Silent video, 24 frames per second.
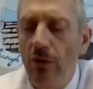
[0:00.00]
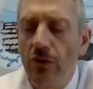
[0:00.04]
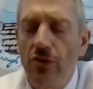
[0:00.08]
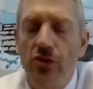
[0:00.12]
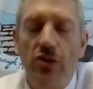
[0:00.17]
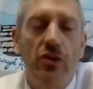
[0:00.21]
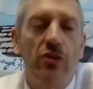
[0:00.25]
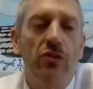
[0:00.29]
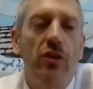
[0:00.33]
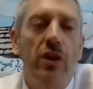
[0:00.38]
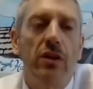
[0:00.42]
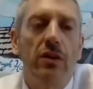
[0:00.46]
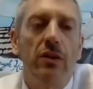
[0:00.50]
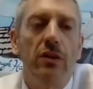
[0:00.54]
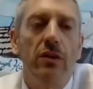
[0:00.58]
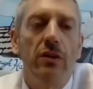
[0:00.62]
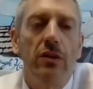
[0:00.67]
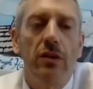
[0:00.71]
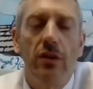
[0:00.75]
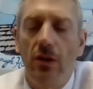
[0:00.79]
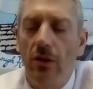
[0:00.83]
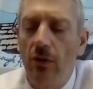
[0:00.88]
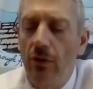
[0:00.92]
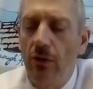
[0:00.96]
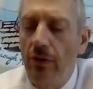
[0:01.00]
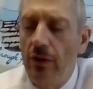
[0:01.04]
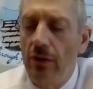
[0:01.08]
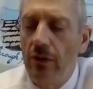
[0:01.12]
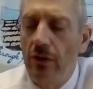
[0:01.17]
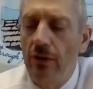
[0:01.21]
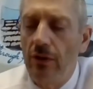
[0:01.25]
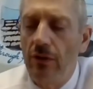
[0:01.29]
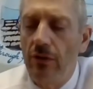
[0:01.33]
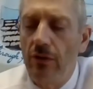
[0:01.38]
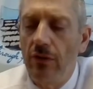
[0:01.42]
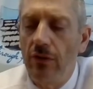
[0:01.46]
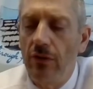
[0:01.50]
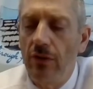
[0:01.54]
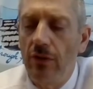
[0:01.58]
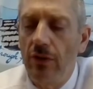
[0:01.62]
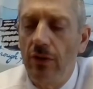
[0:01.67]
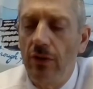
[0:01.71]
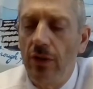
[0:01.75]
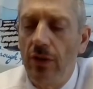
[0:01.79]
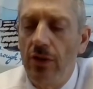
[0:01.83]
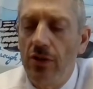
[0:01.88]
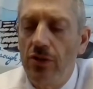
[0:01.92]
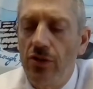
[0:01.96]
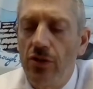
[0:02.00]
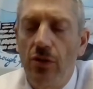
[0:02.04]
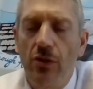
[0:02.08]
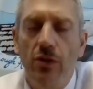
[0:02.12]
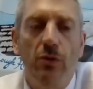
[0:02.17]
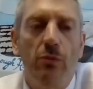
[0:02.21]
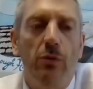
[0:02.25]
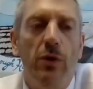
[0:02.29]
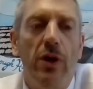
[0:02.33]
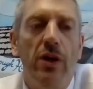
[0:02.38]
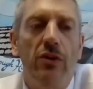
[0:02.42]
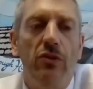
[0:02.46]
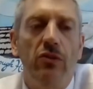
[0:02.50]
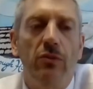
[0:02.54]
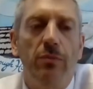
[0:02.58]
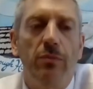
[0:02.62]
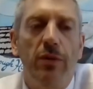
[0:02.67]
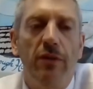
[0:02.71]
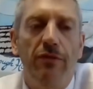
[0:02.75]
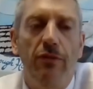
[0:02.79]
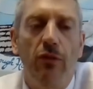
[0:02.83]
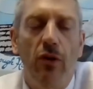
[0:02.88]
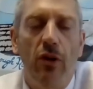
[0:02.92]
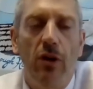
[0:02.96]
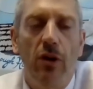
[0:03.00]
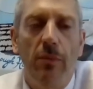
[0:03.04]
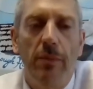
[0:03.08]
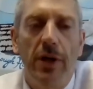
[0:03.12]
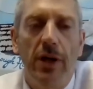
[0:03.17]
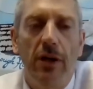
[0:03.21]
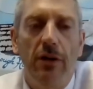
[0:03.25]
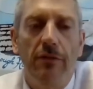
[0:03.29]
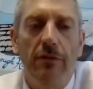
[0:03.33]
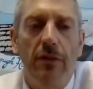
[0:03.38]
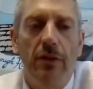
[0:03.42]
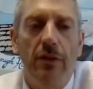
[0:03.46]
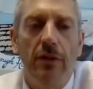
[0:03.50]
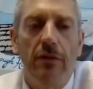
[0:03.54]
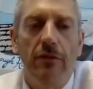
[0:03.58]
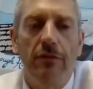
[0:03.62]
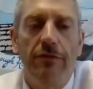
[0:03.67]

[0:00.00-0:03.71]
just like, you know, the issue you raised before about